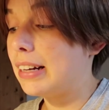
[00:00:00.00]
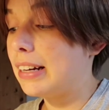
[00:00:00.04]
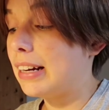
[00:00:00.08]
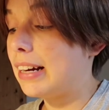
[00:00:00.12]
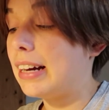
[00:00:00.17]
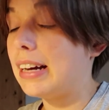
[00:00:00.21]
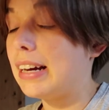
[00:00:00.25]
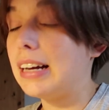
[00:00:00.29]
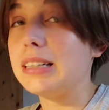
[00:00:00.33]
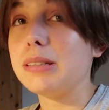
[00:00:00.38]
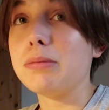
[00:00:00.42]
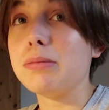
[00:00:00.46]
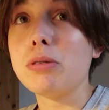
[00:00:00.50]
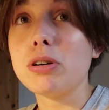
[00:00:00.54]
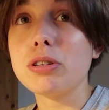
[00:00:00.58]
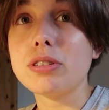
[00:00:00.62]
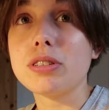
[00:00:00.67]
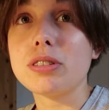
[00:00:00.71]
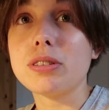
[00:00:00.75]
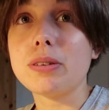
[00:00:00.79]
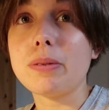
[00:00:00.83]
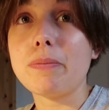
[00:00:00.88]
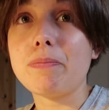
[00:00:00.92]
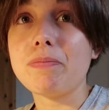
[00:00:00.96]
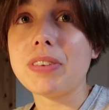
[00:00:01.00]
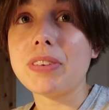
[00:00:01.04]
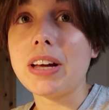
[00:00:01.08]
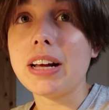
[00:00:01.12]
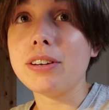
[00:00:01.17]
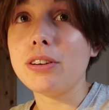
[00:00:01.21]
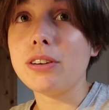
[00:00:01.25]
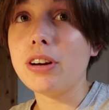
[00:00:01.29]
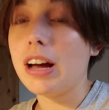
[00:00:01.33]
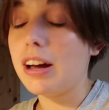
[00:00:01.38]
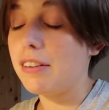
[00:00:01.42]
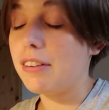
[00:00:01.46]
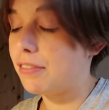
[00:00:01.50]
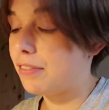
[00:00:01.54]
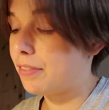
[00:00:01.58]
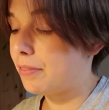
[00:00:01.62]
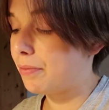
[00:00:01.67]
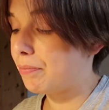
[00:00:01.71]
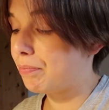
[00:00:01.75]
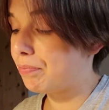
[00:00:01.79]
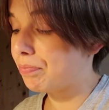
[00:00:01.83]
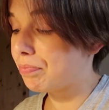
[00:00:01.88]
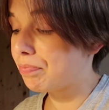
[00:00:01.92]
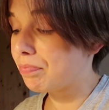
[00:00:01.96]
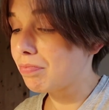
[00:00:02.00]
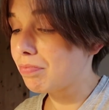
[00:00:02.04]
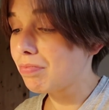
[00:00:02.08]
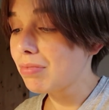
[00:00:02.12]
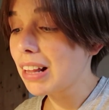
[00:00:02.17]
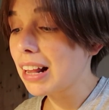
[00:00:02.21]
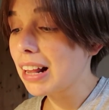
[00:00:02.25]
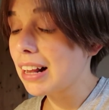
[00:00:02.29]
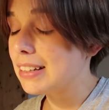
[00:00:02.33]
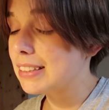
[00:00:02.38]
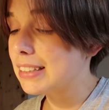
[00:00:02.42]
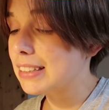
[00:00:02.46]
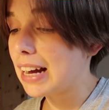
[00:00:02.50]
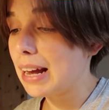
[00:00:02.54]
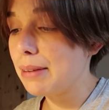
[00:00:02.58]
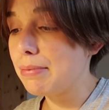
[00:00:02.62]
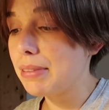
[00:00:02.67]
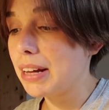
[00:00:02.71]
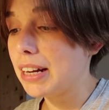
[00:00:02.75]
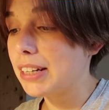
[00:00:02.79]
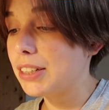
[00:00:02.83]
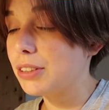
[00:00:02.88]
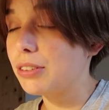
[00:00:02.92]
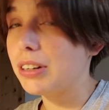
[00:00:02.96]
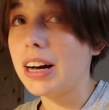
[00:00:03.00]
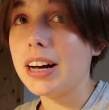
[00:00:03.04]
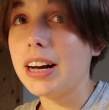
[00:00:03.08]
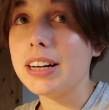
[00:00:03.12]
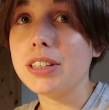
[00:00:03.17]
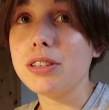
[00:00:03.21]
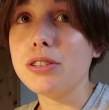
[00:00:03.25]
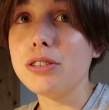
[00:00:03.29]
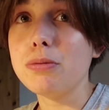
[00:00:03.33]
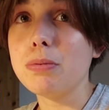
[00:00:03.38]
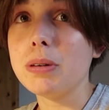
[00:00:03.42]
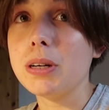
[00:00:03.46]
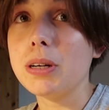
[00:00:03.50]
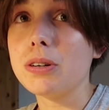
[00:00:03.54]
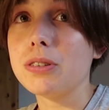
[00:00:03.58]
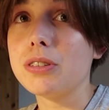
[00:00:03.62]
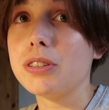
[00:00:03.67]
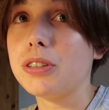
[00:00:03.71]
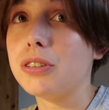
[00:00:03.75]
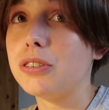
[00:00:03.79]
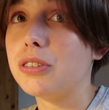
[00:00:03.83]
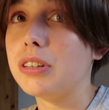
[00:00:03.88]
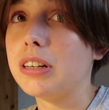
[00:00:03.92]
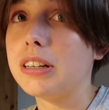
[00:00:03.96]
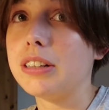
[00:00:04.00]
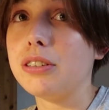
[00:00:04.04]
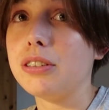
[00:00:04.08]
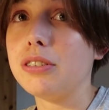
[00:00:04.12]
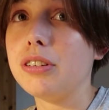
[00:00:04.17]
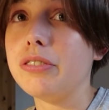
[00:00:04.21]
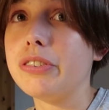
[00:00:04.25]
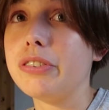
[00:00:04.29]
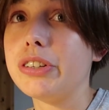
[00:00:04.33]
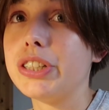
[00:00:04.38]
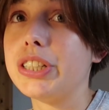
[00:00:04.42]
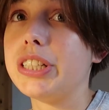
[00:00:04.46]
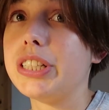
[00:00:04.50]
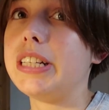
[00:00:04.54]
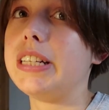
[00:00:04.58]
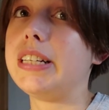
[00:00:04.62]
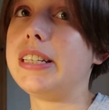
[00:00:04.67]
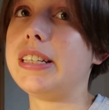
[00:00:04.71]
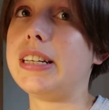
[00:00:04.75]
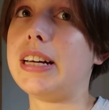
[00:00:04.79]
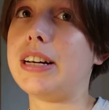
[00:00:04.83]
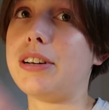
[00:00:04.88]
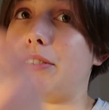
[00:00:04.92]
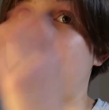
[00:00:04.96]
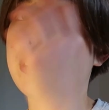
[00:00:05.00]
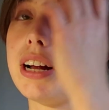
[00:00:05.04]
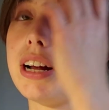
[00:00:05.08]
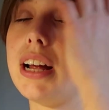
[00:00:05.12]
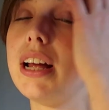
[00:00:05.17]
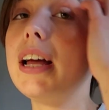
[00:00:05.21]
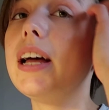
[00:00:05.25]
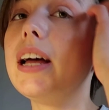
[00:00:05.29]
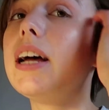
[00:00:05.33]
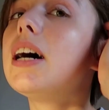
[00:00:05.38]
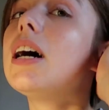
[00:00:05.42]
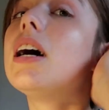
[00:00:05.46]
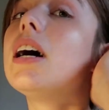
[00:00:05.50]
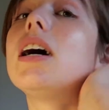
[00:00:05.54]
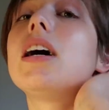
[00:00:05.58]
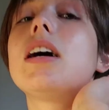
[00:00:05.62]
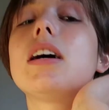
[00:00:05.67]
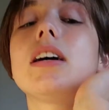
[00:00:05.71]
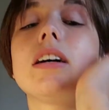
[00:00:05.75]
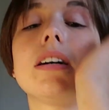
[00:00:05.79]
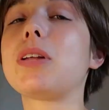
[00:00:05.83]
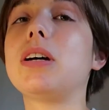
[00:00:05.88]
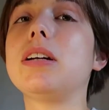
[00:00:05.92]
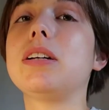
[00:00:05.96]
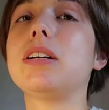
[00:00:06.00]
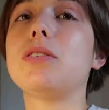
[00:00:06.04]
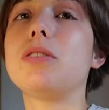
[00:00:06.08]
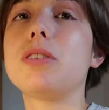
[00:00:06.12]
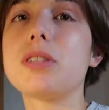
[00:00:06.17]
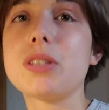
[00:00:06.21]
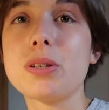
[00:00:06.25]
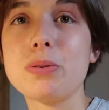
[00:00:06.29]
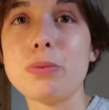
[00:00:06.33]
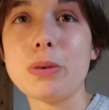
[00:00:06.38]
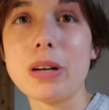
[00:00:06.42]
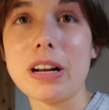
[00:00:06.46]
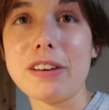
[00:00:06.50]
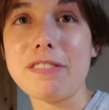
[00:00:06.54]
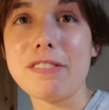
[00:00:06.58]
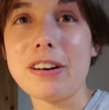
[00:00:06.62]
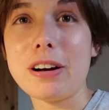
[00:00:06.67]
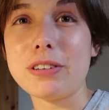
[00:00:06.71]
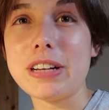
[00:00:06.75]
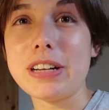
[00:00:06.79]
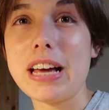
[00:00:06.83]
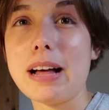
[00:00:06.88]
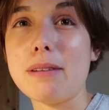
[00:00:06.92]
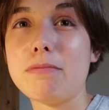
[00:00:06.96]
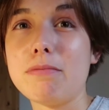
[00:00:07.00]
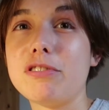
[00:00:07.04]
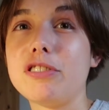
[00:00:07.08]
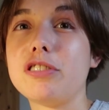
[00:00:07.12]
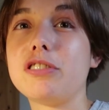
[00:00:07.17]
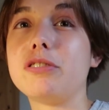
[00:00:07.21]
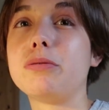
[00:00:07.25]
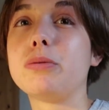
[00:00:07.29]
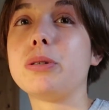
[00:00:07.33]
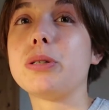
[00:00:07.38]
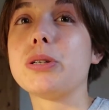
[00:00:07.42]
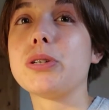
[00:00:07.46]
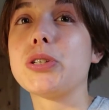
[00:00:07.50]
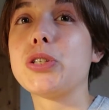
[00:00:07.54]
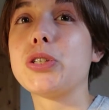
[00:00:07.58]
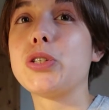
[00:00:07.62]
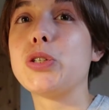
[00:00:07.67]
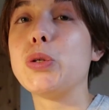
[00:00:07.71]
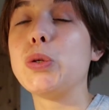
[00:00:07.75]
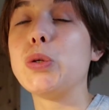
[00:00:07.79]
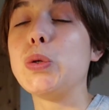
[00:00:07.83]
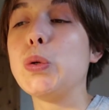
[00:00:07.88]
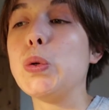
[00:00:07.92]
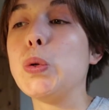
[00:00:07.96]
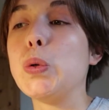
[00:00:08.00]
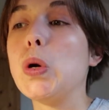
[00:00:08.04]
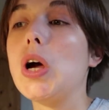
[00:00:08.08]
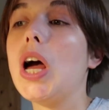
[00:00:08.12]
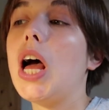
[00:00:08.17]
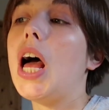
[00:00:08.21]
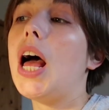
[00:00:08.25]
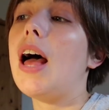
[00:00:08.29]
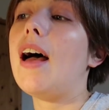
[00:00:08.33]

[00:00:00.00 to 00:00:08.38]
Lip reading: and then you have time that you can't use because you're at university, etc. And also what I found helpful was to